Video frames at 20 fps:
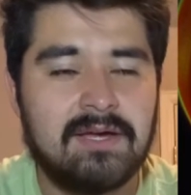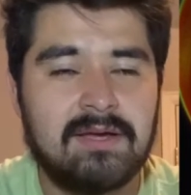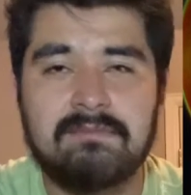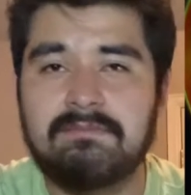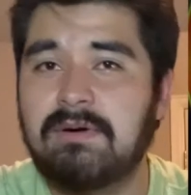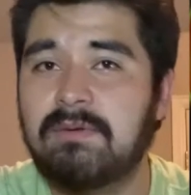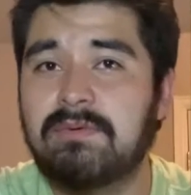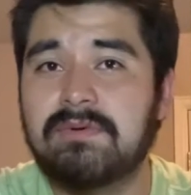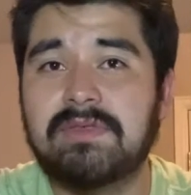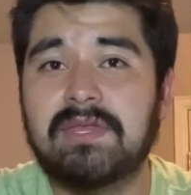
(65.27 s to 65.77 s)

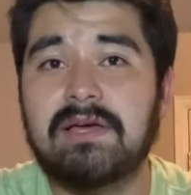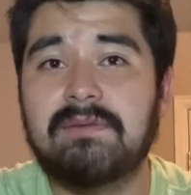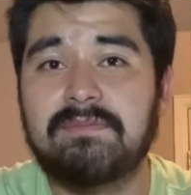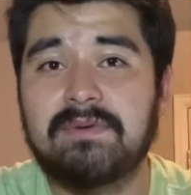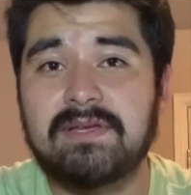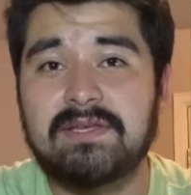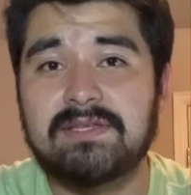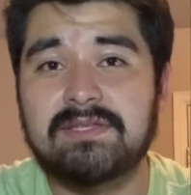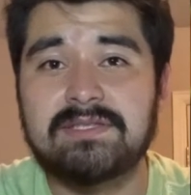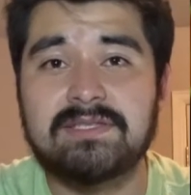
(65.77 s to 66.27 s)
But with that
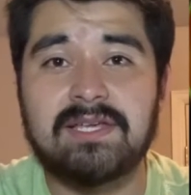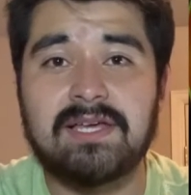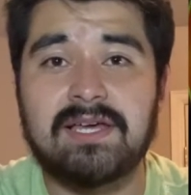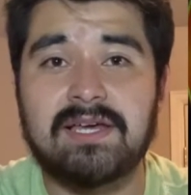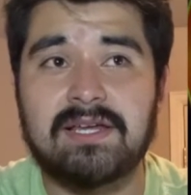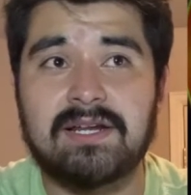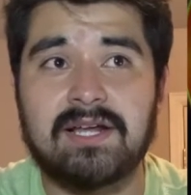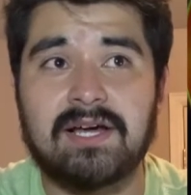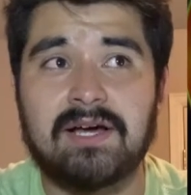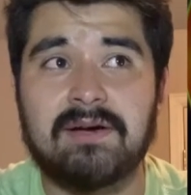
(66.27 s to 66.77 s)
being
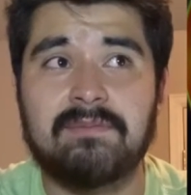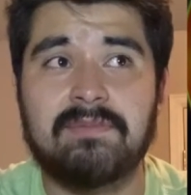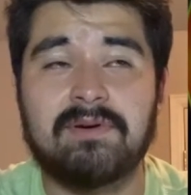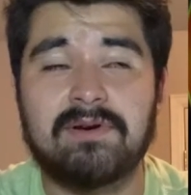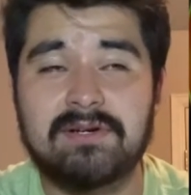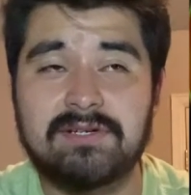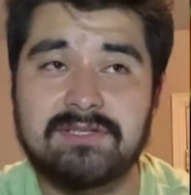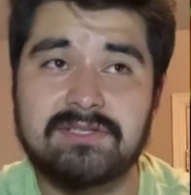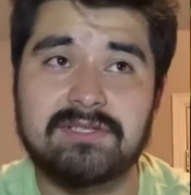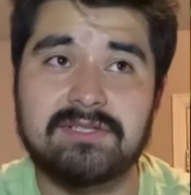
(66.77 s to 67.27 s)
said,
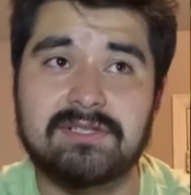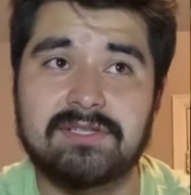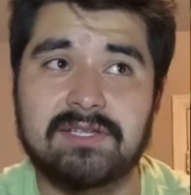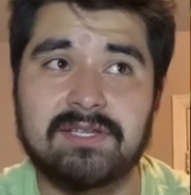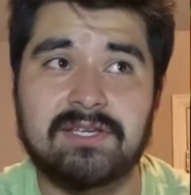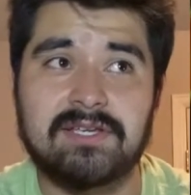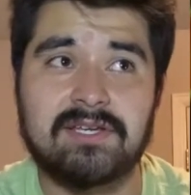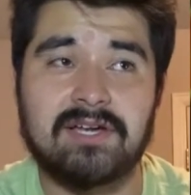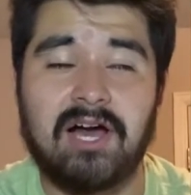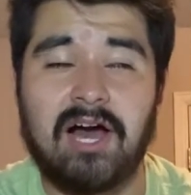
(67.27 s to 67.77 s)

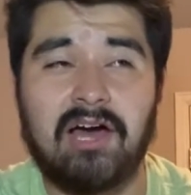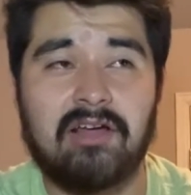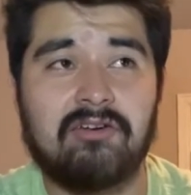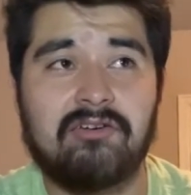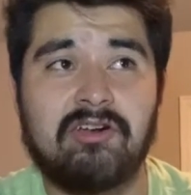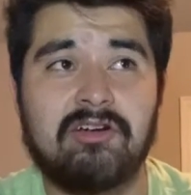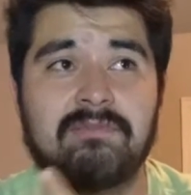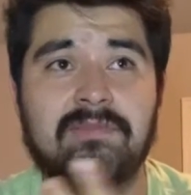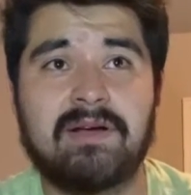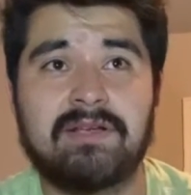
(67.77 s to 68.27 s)
personally, y'all, I don't
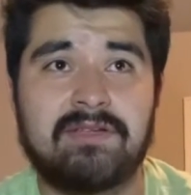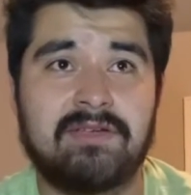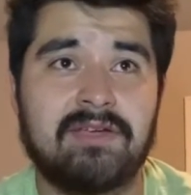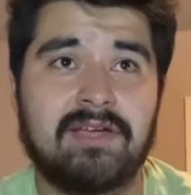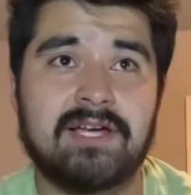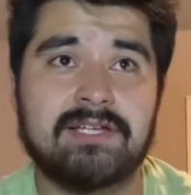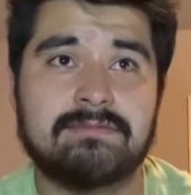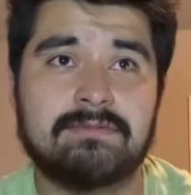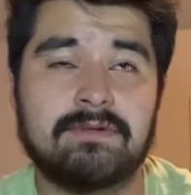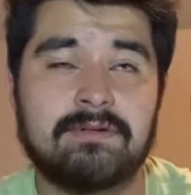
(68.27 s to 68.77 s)
know about you
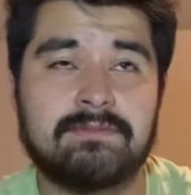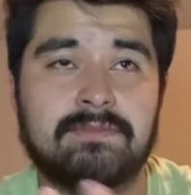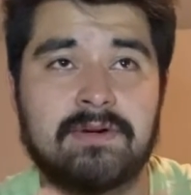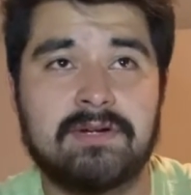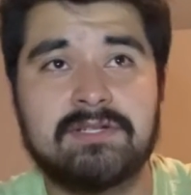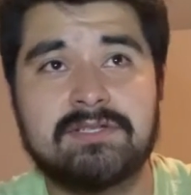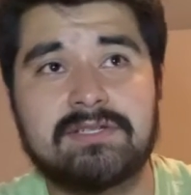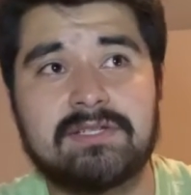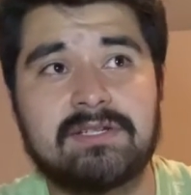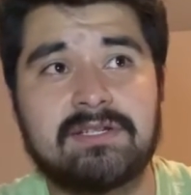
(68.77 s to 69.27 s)
guys, but
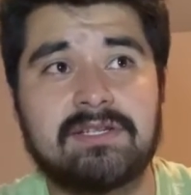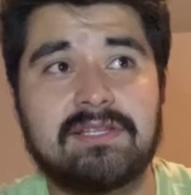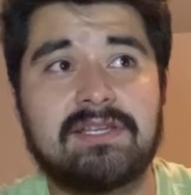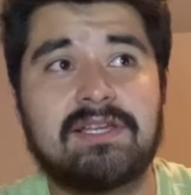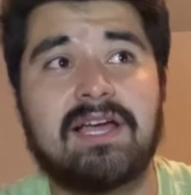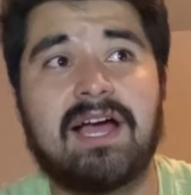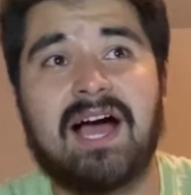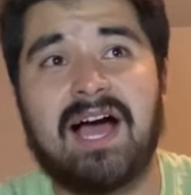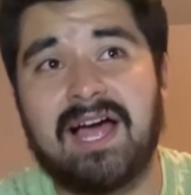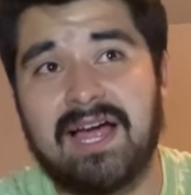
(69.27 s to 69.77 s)

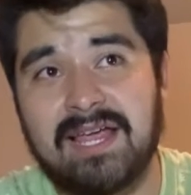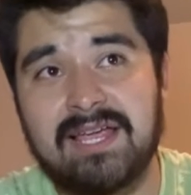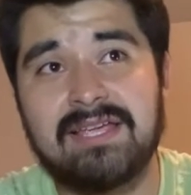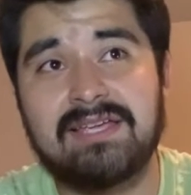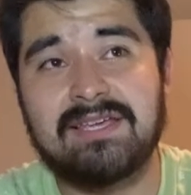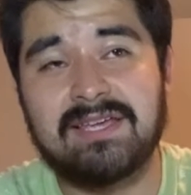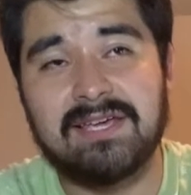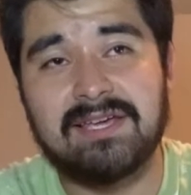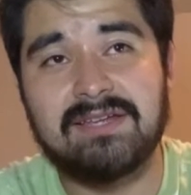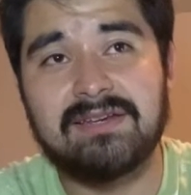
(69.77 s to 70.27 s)
personally, I
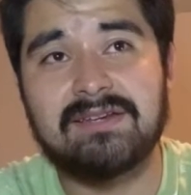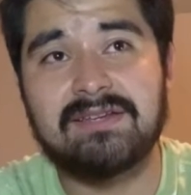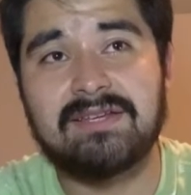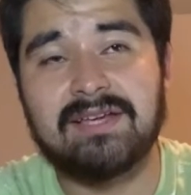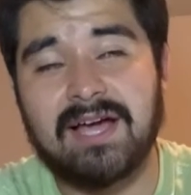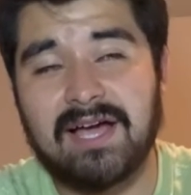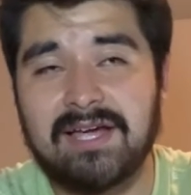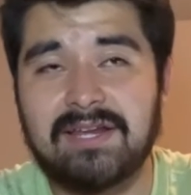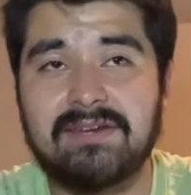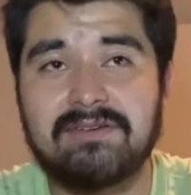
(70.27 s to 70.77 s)
can
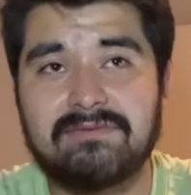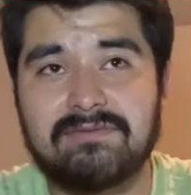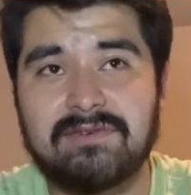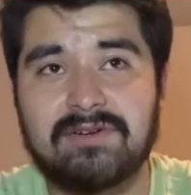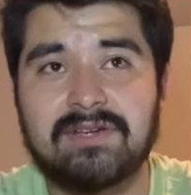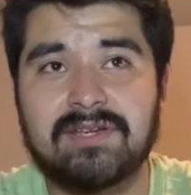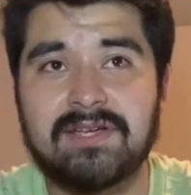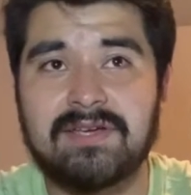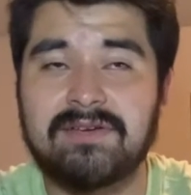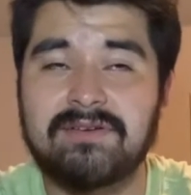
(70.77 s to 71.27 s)
kind of
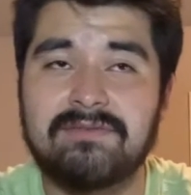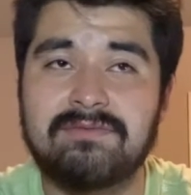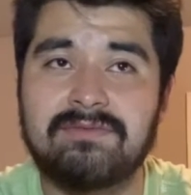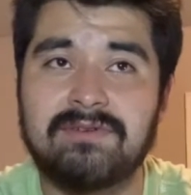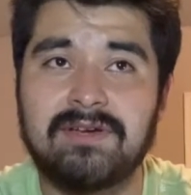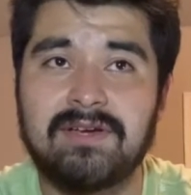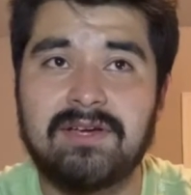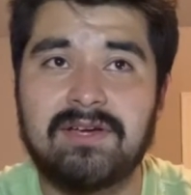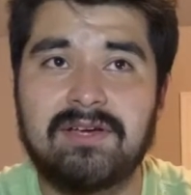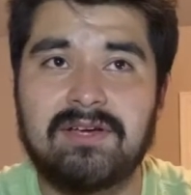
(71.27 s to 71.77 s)
forgive
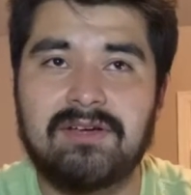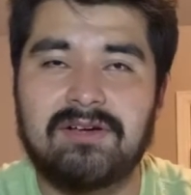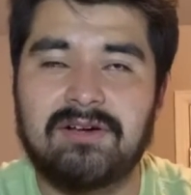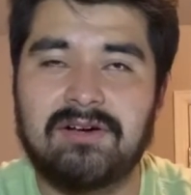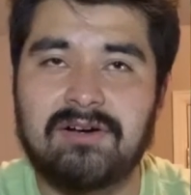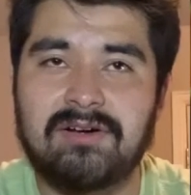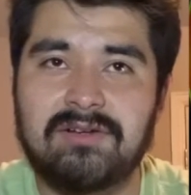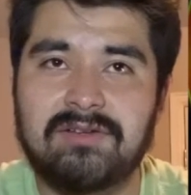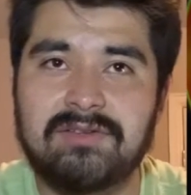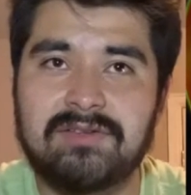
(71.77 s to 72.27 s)

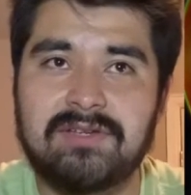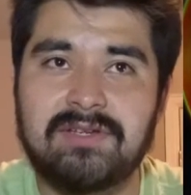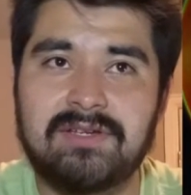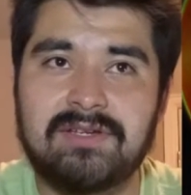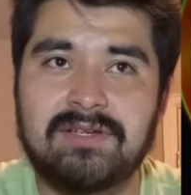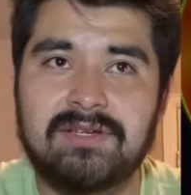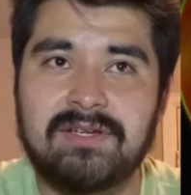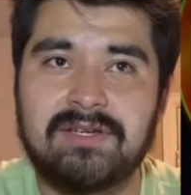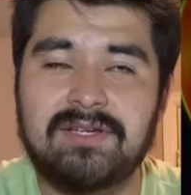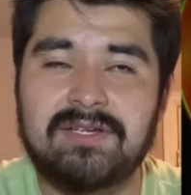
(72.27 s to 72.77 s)
all
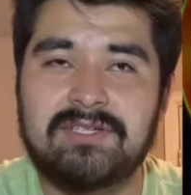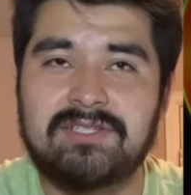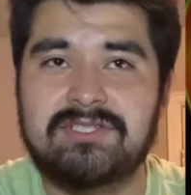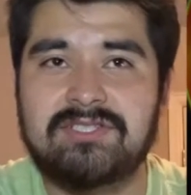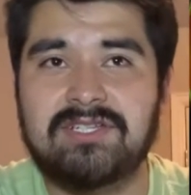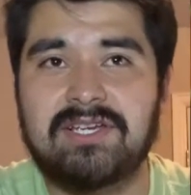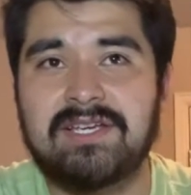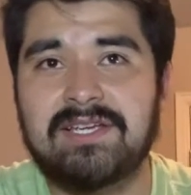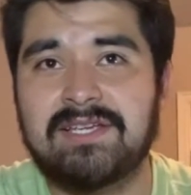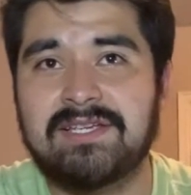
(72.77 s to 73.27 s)
the
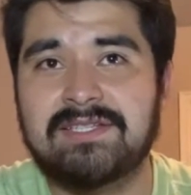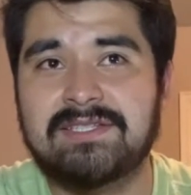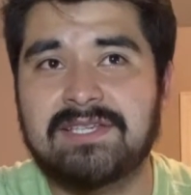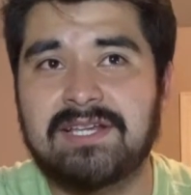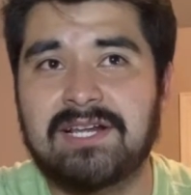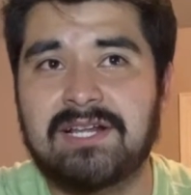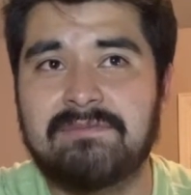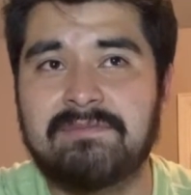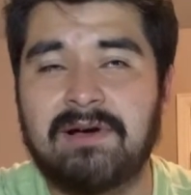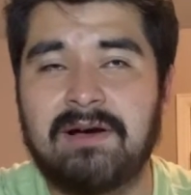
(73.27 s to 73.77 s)
shit he
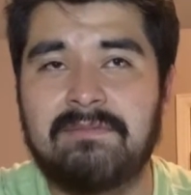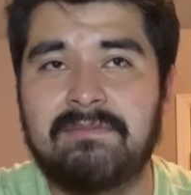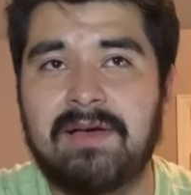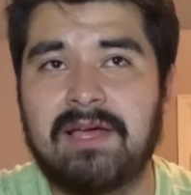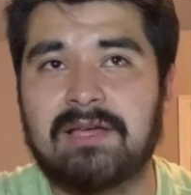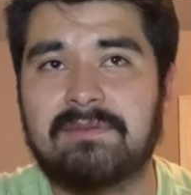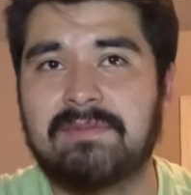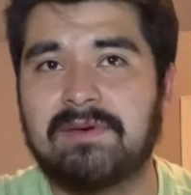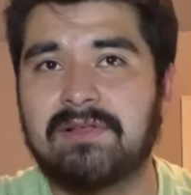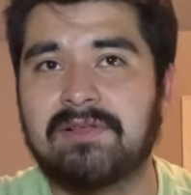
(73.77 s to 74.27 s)
said about
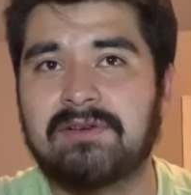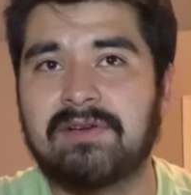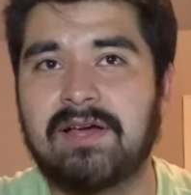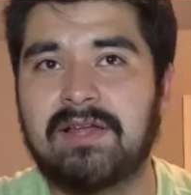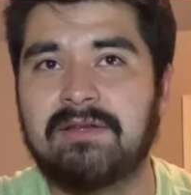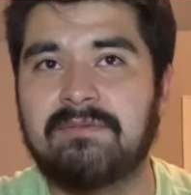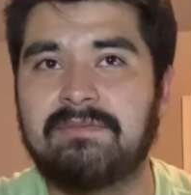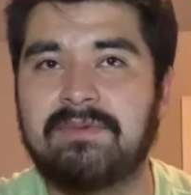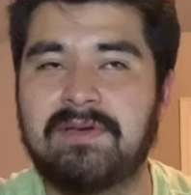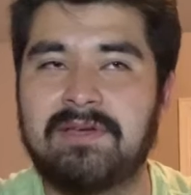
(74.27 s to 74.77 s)
Mac Miller out
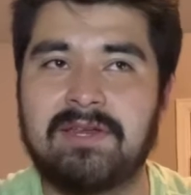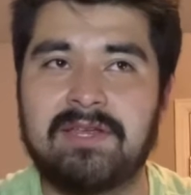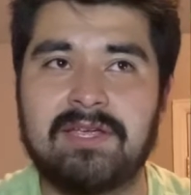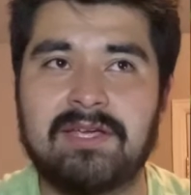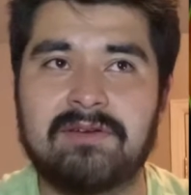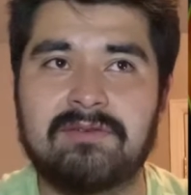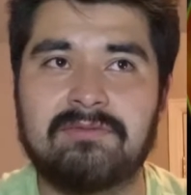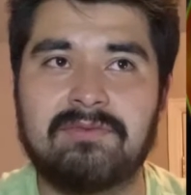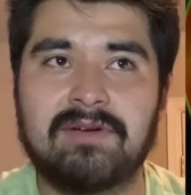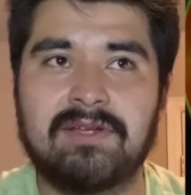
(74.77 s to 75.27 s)
of pity
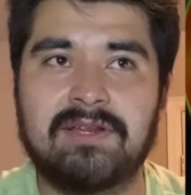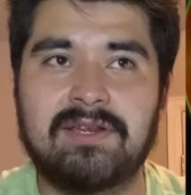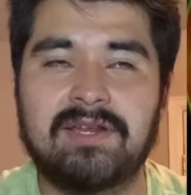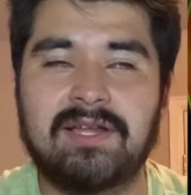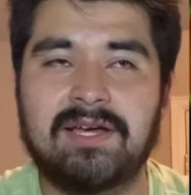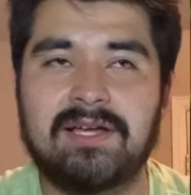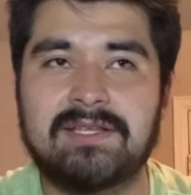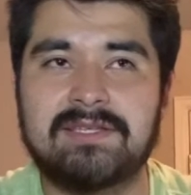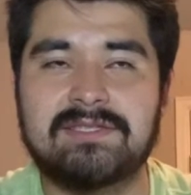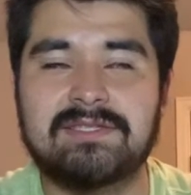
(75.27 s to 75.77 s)
and
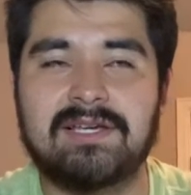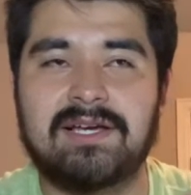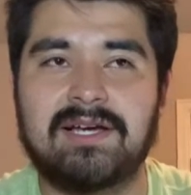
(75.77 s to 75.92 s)
whatnot.